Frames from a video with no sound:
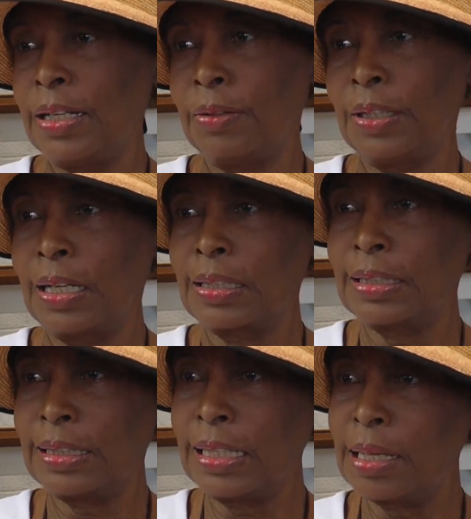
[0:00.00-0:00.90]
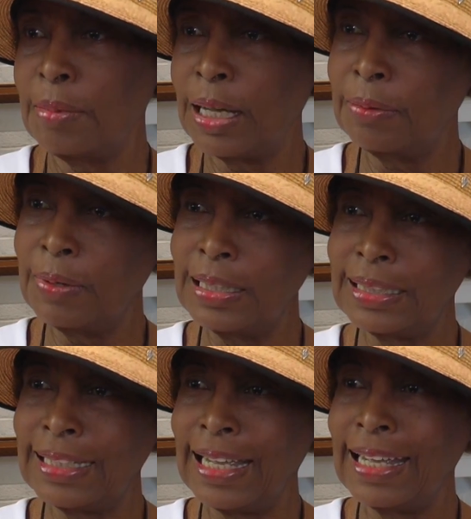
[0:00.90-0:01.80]
I no longer see them on
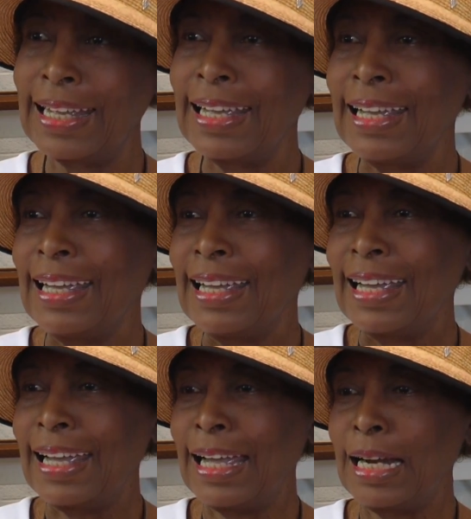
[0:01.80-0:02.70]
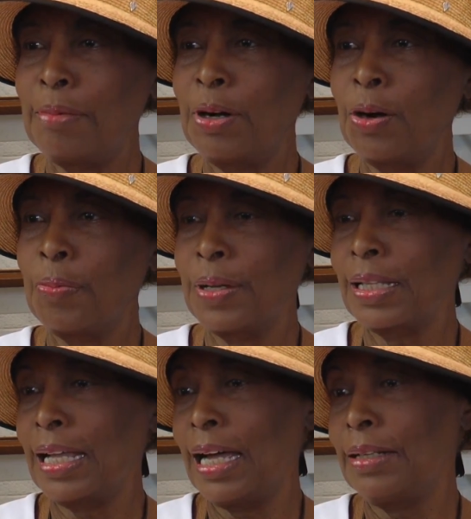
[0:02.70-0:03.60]
Wednesday. And I'm
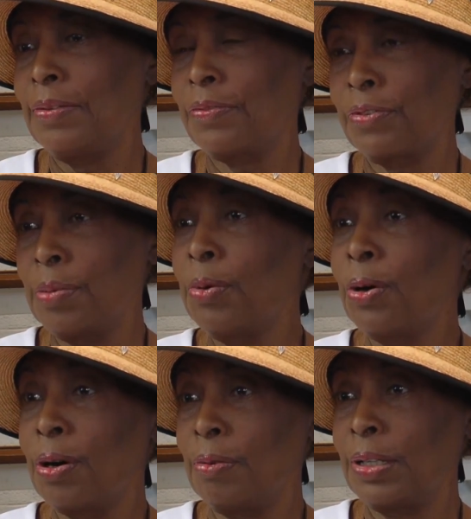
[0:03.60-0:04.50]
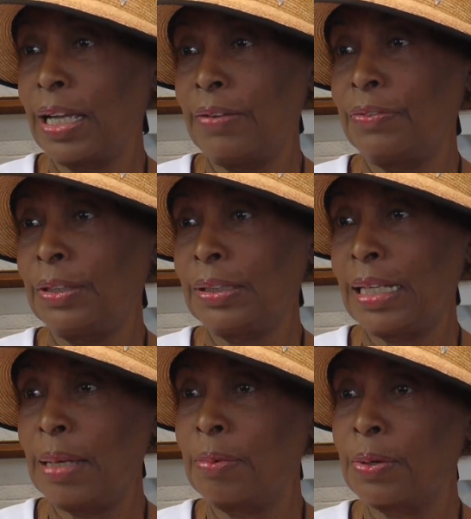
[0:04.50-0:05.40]
hoping that 3 more will get
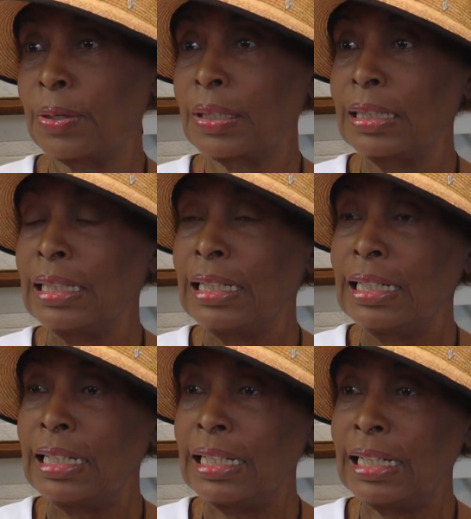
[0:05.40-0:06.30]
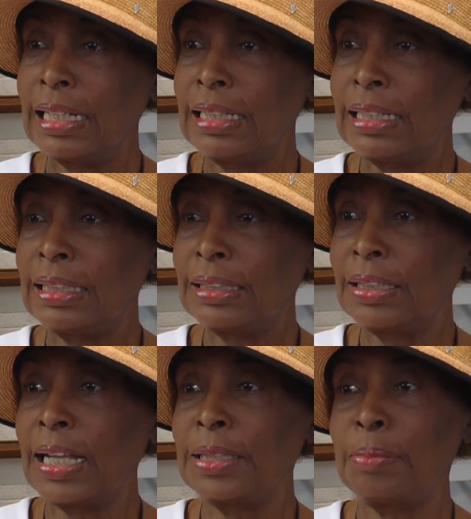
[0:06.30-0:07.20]
full-time work. And
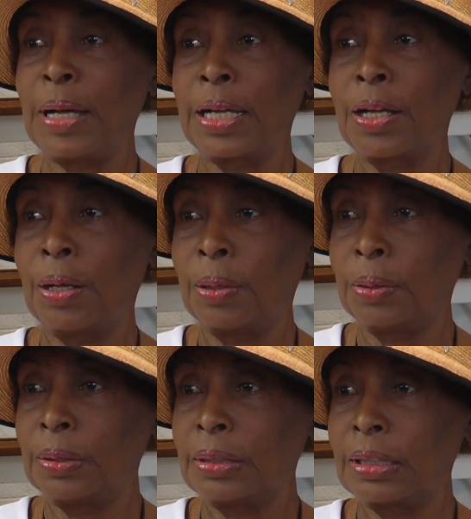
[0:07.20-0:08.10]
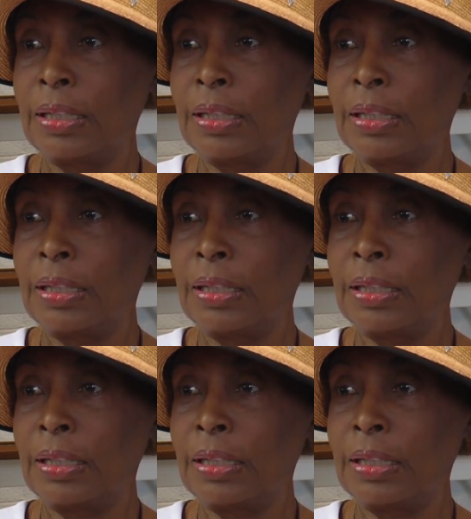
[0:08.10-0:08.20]
so that's my goal.